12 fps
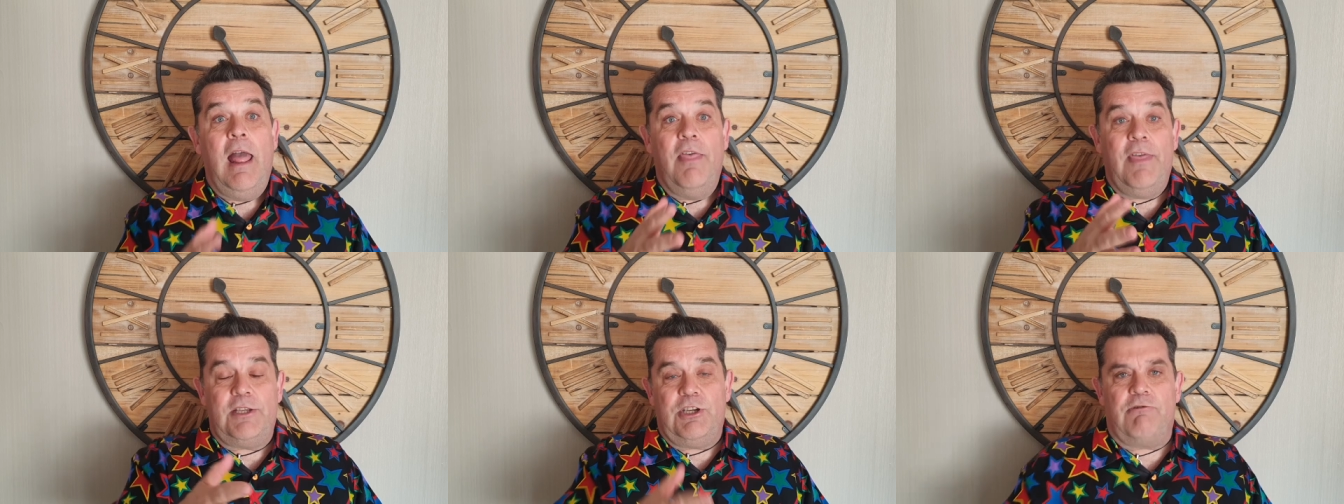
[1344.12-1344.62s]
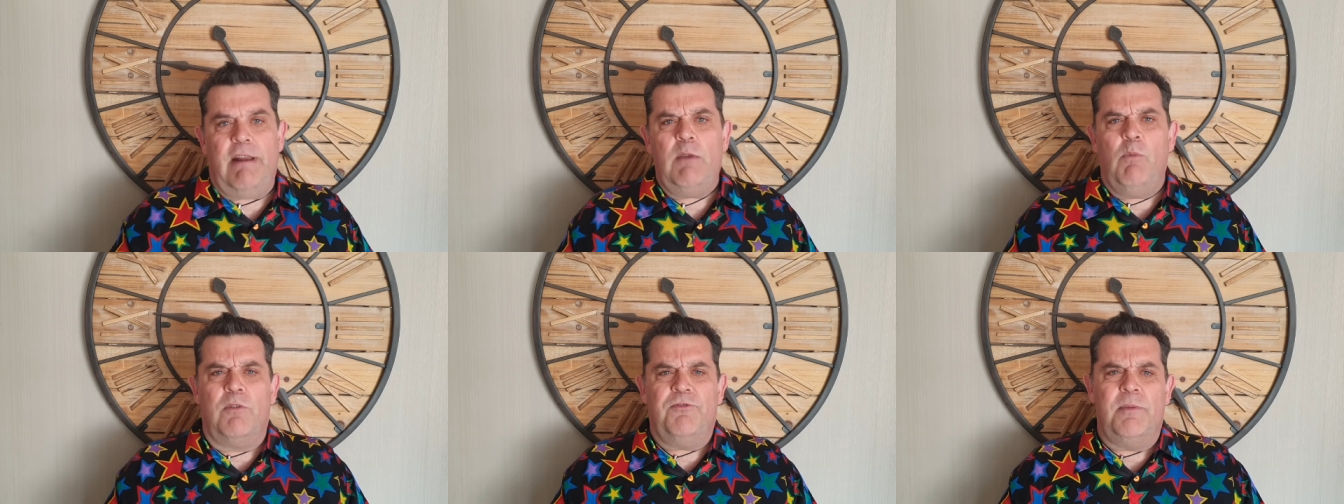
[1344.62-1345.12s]
that's a great
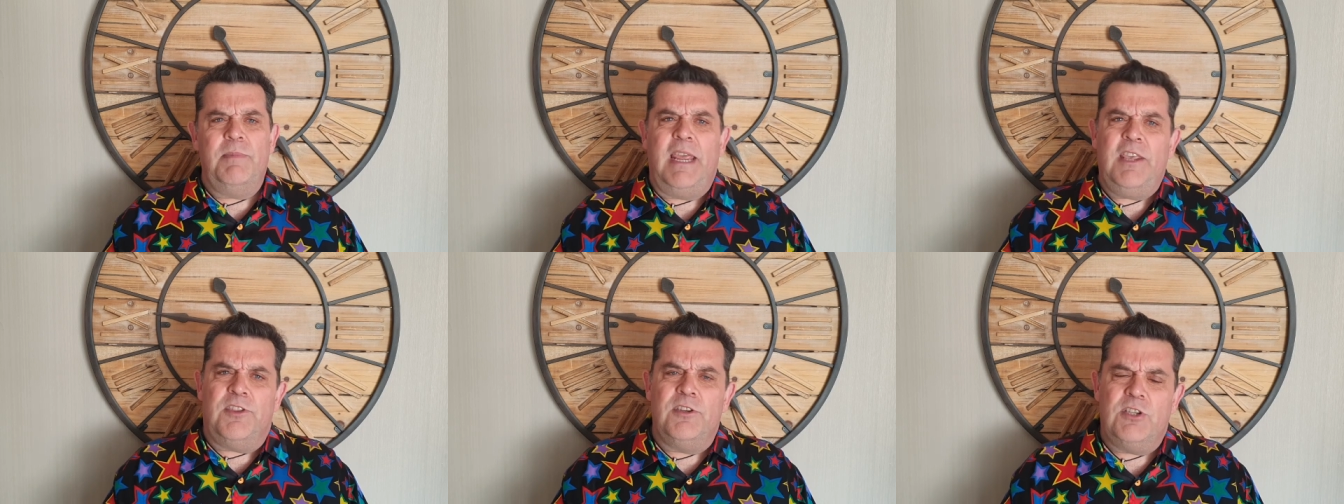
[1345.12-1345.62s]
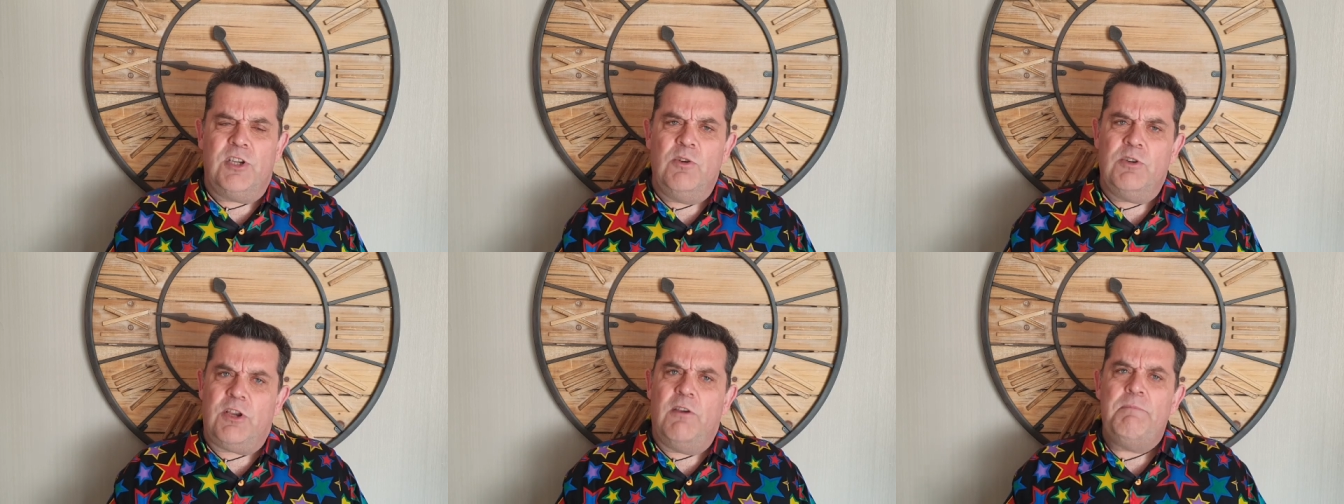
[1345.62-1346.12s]
one from Nathan too,
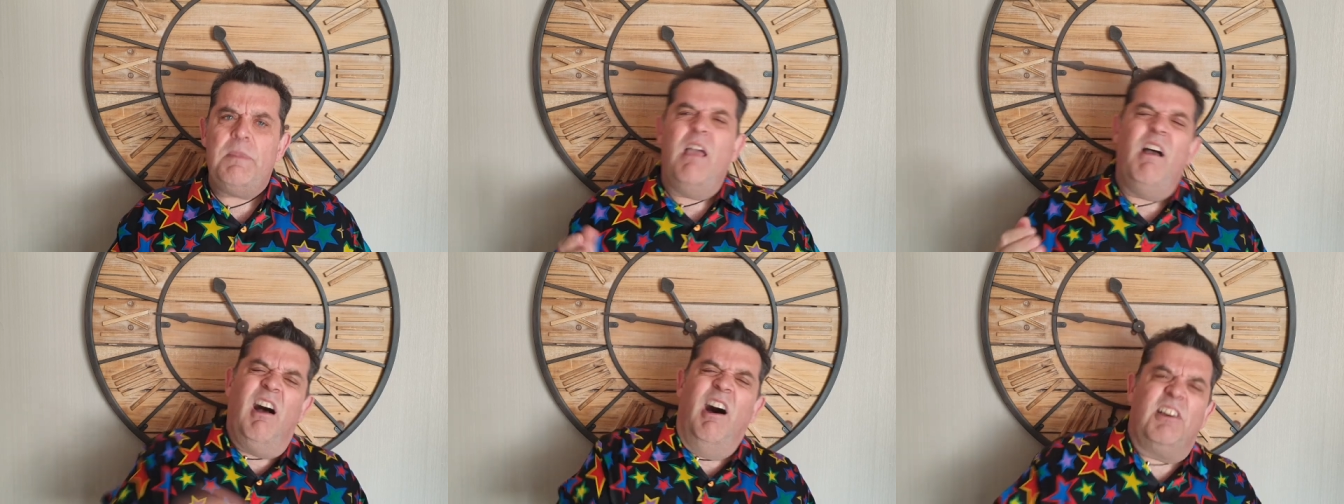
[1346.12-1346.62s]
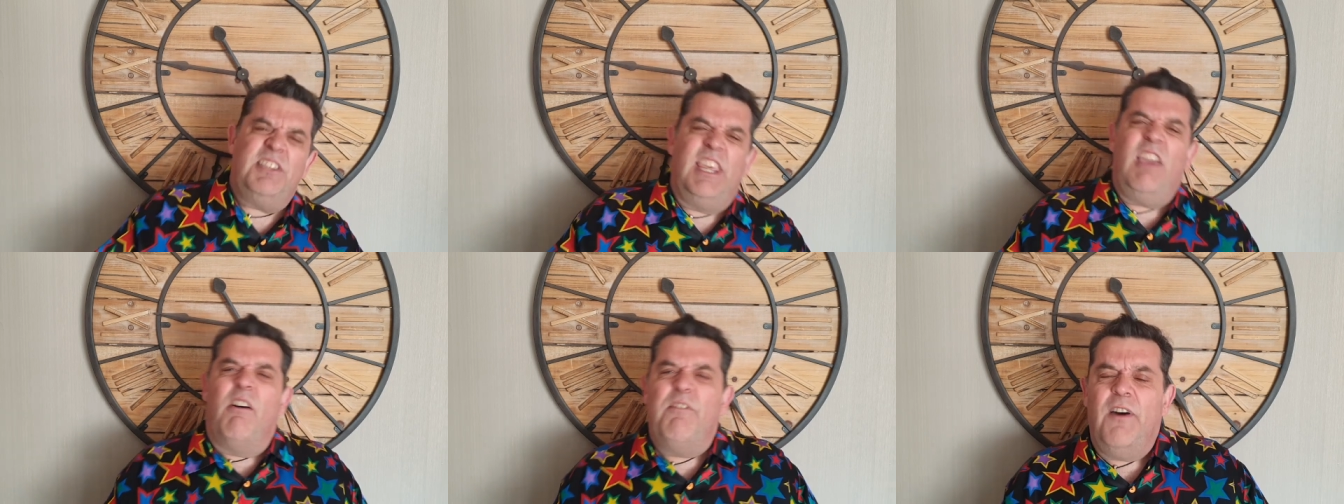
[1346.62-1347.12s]
so I
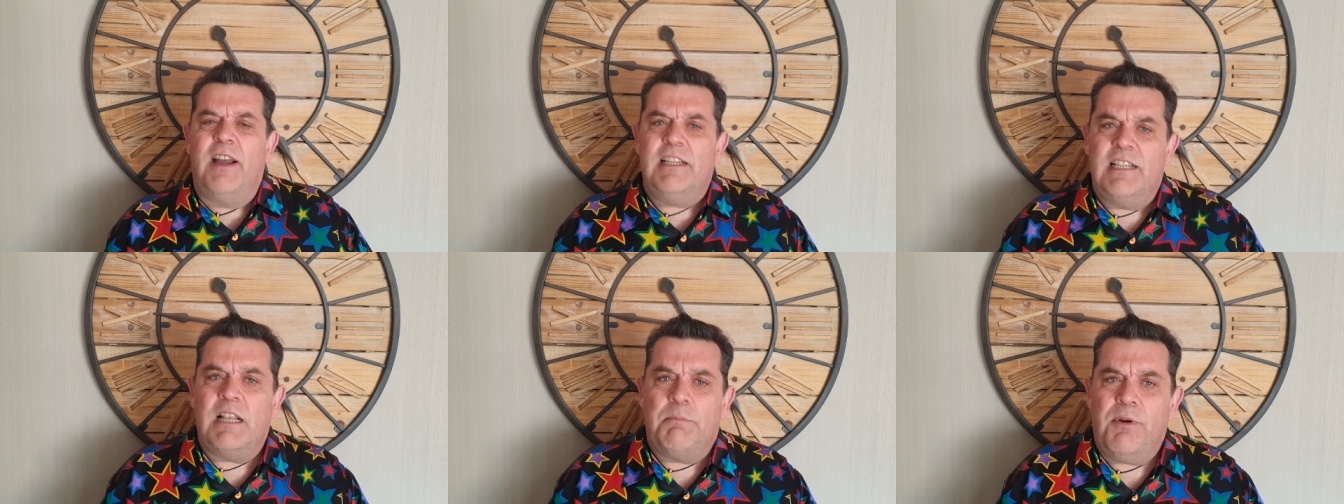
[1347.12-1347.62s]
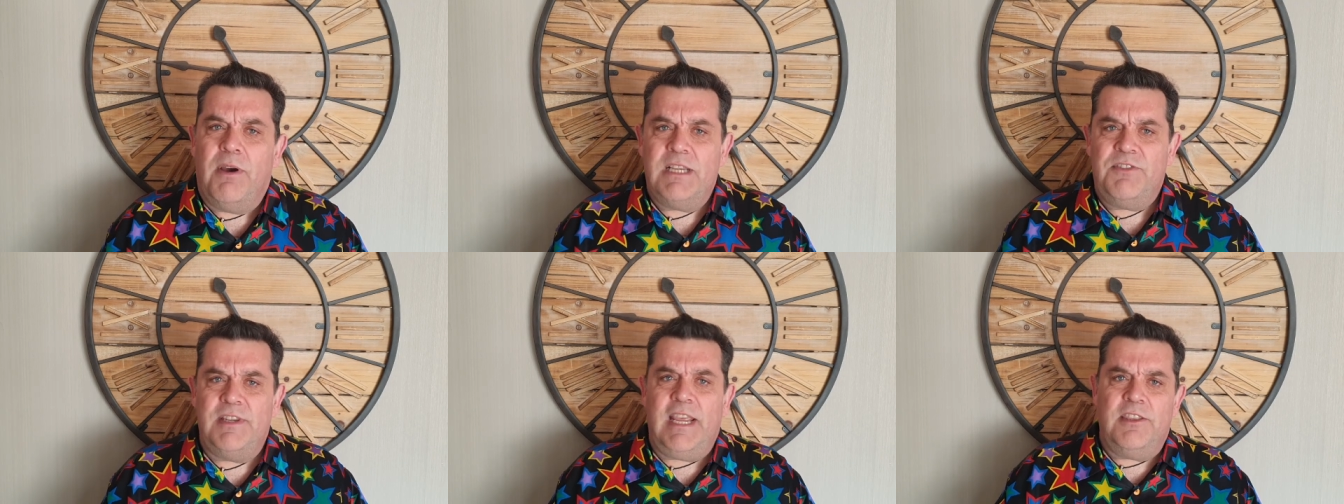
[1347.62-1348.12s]
think I'll find a little prize
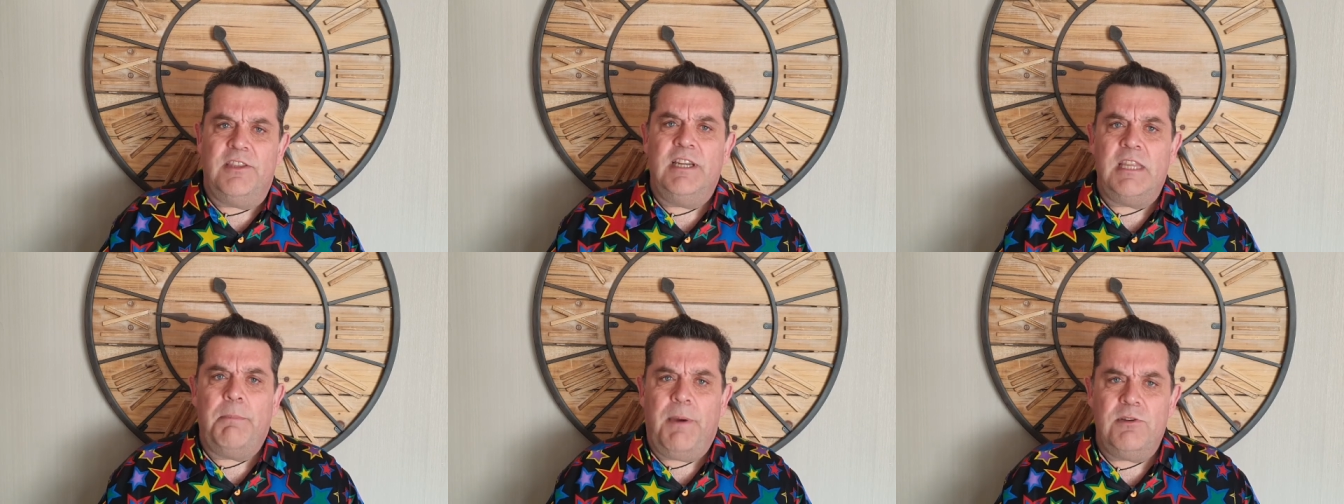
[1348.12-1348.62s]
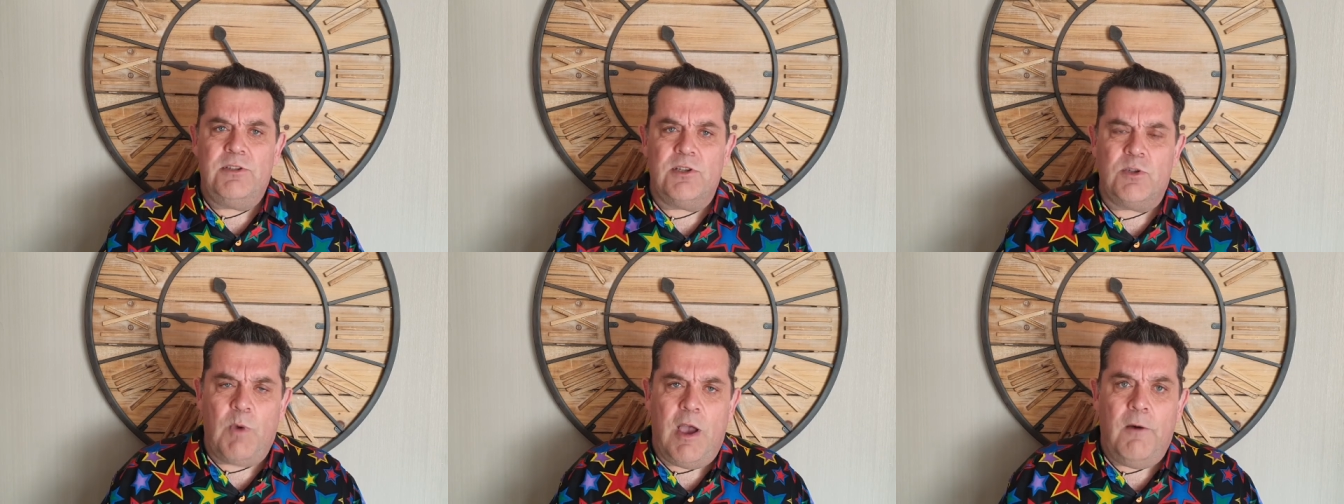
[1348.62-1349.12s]
for Nathan in the post
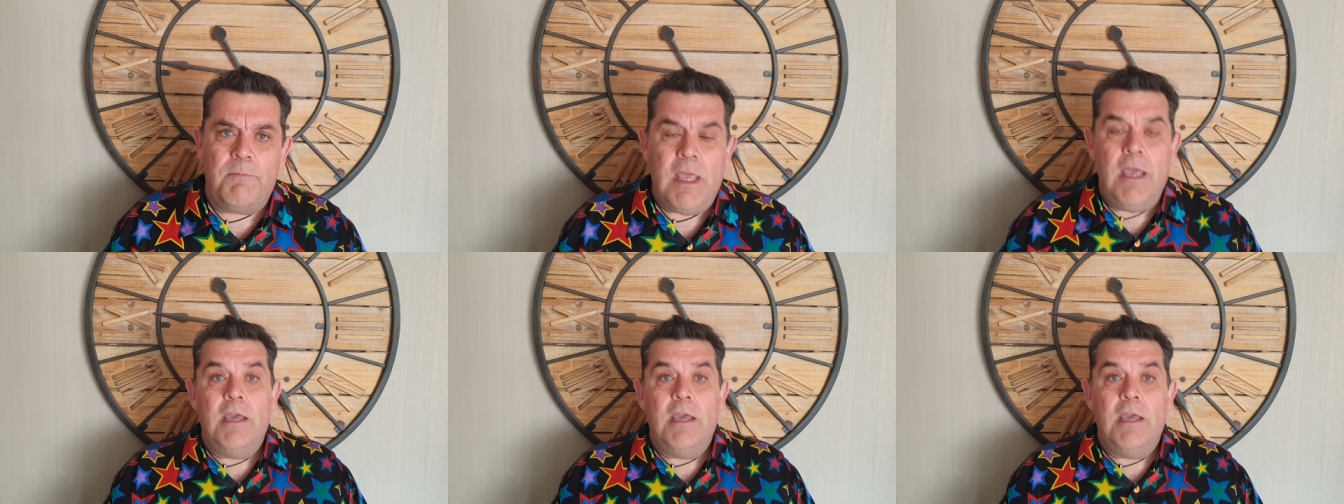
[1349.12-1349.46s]
as well.